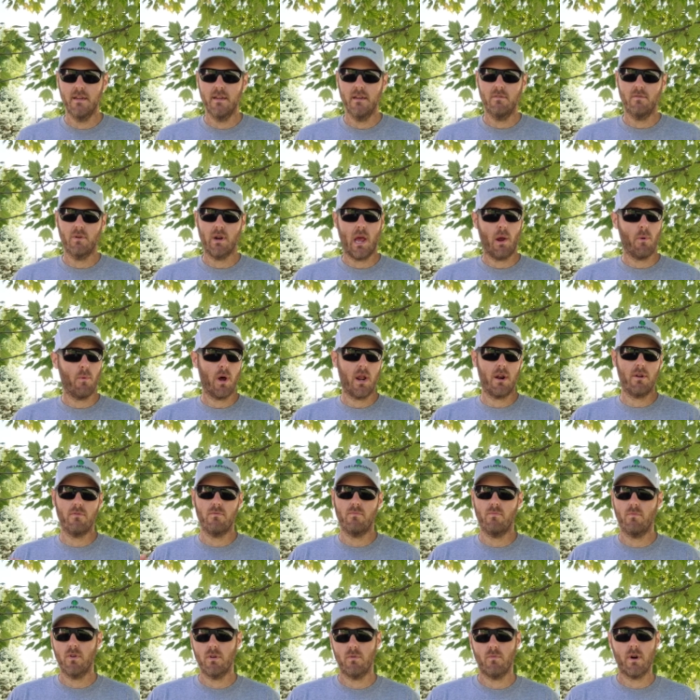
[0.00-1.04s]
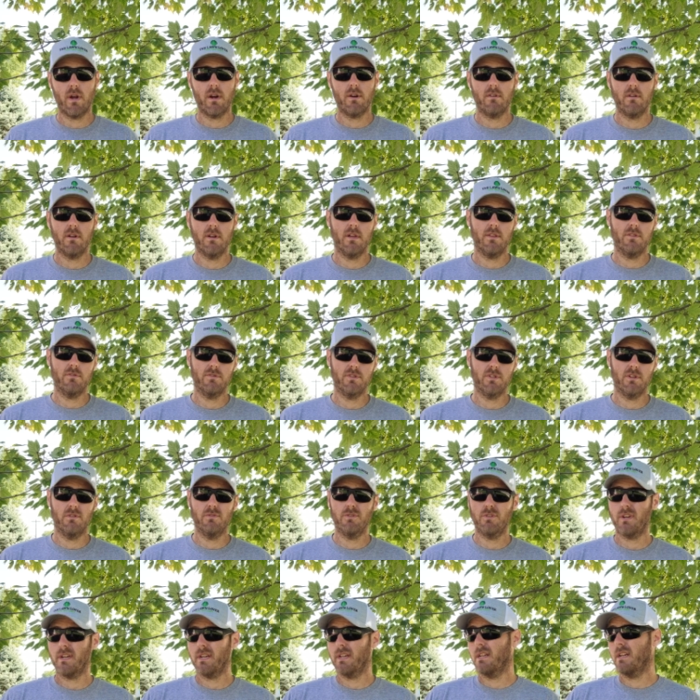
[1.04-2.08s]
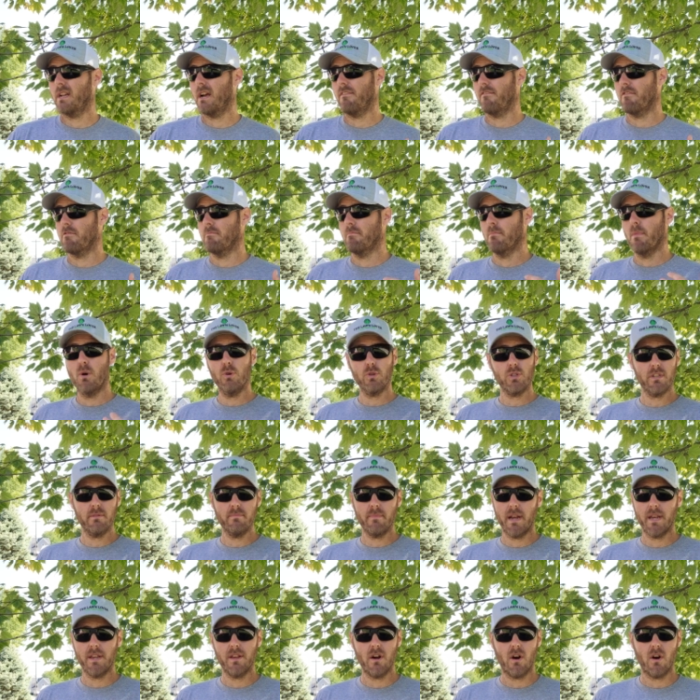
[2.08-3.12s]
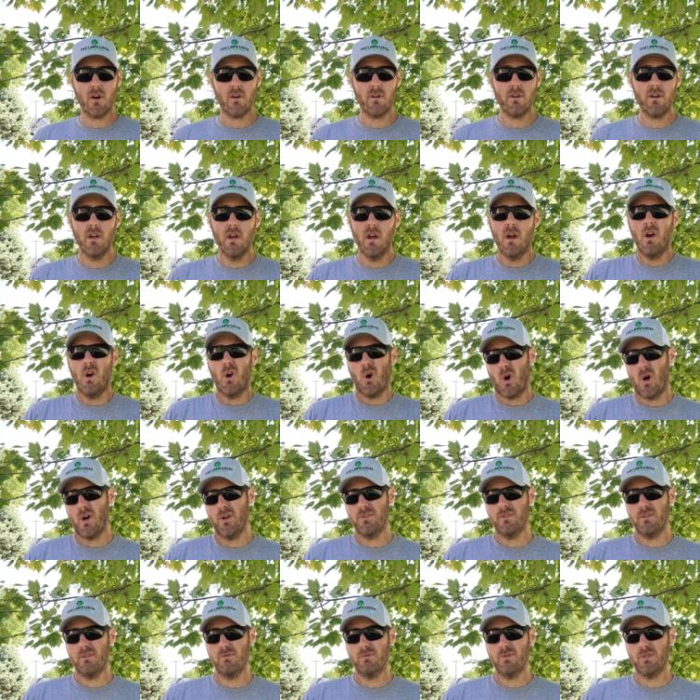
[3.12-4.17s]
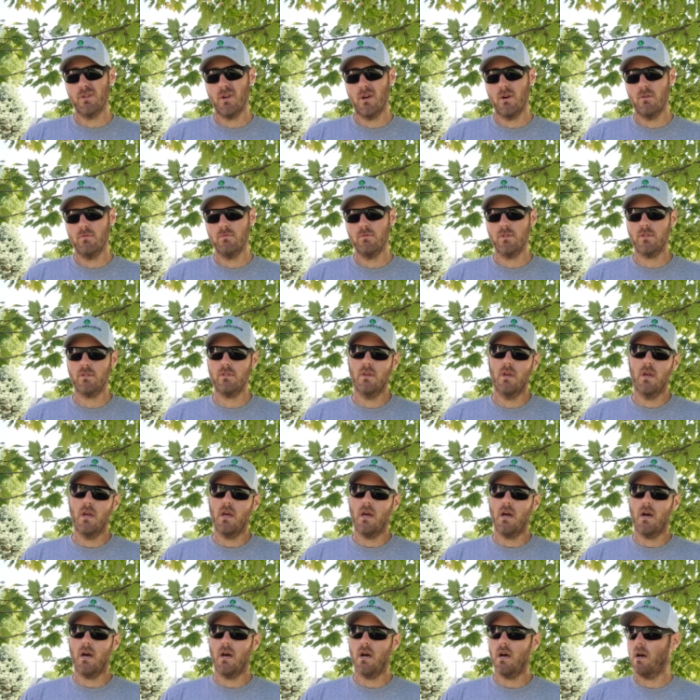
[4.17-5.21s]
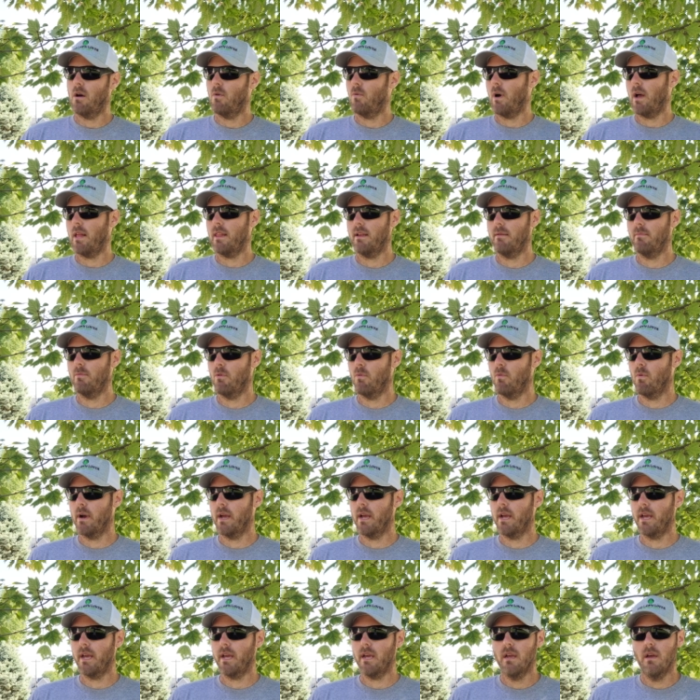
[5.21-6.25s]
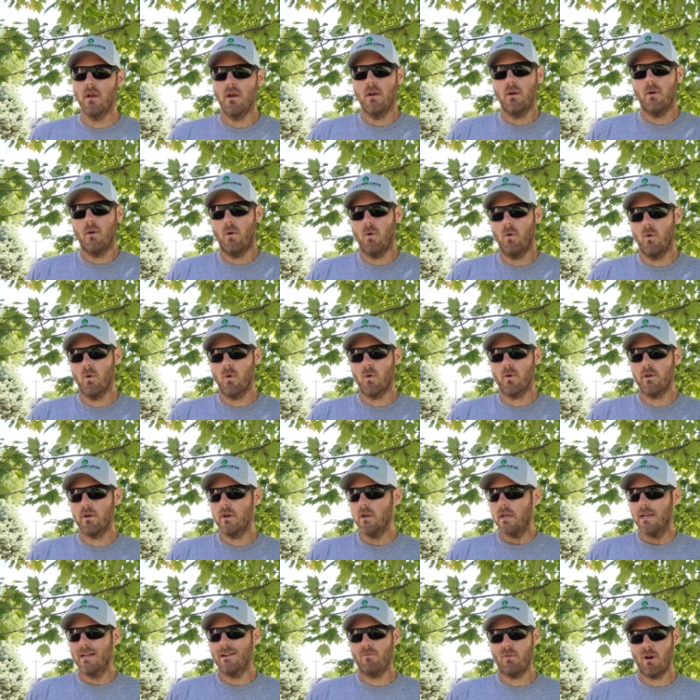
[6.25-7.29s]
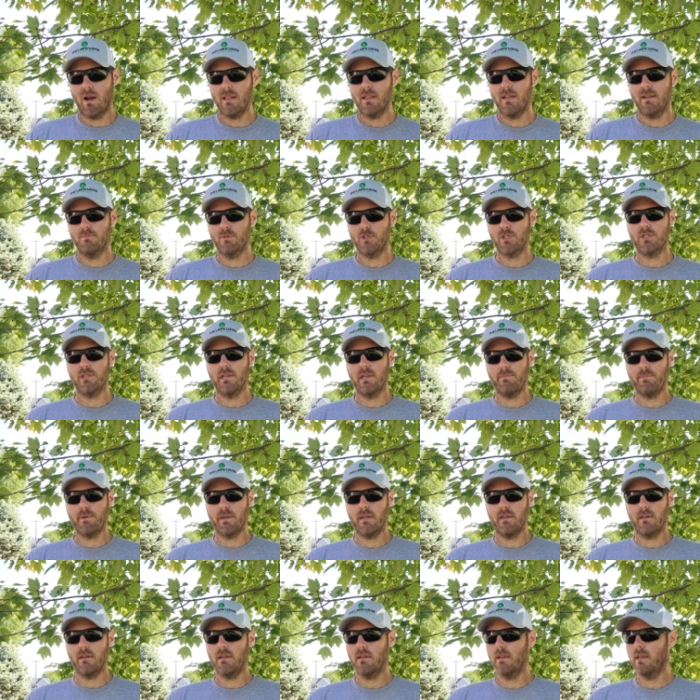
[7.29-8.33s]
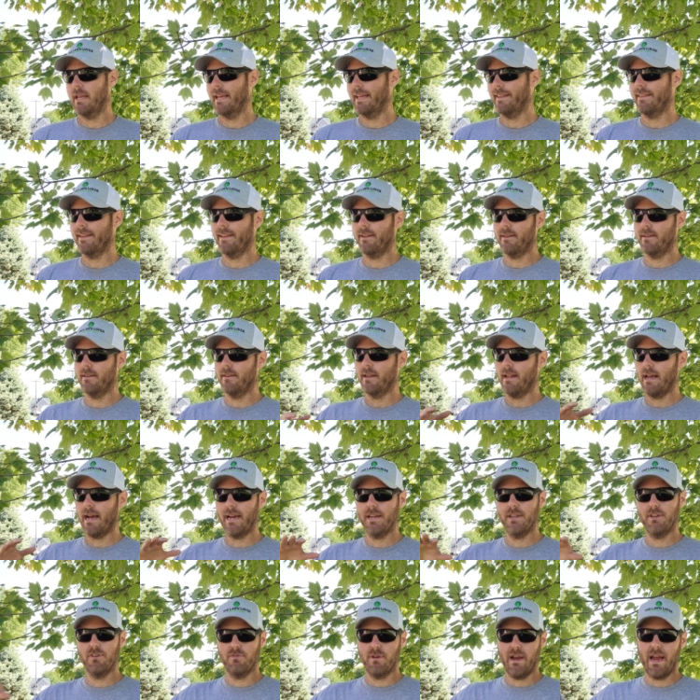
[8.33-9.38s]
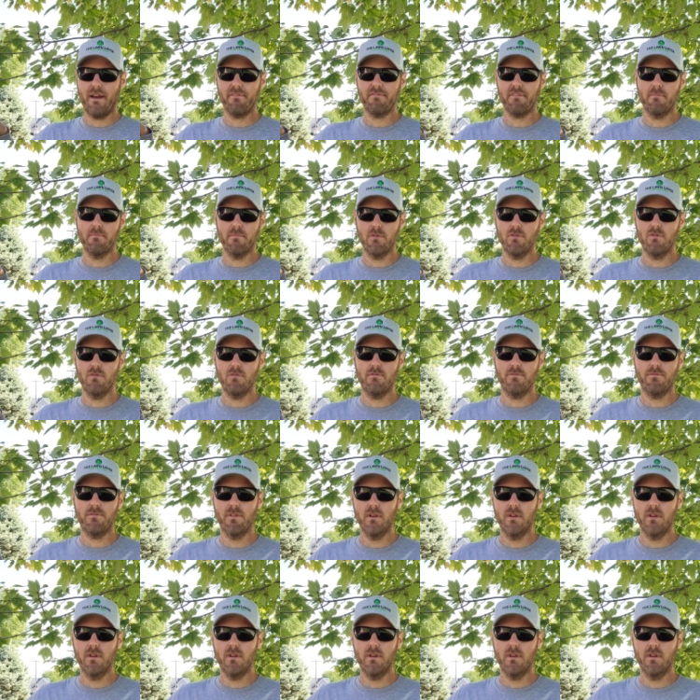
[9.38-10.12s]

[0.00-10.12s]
when I want to water another zone. So I can cover most of my yard on those zones while I'm away or while I'm sleeping, and then I do have to move